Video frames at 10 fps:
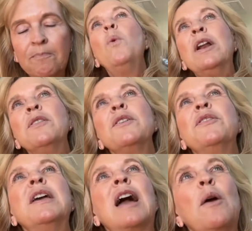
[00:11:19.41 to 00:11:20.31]
One other
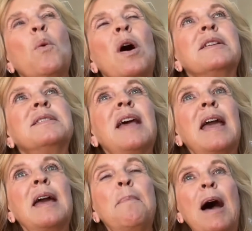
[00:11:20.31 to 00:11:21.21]
thing I want to
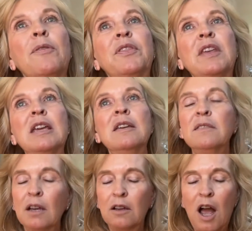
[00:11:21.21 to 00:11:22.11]
say about the
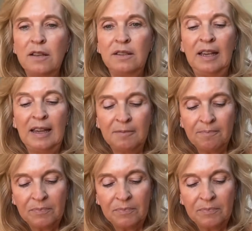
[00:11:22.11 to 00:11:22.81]
God thing,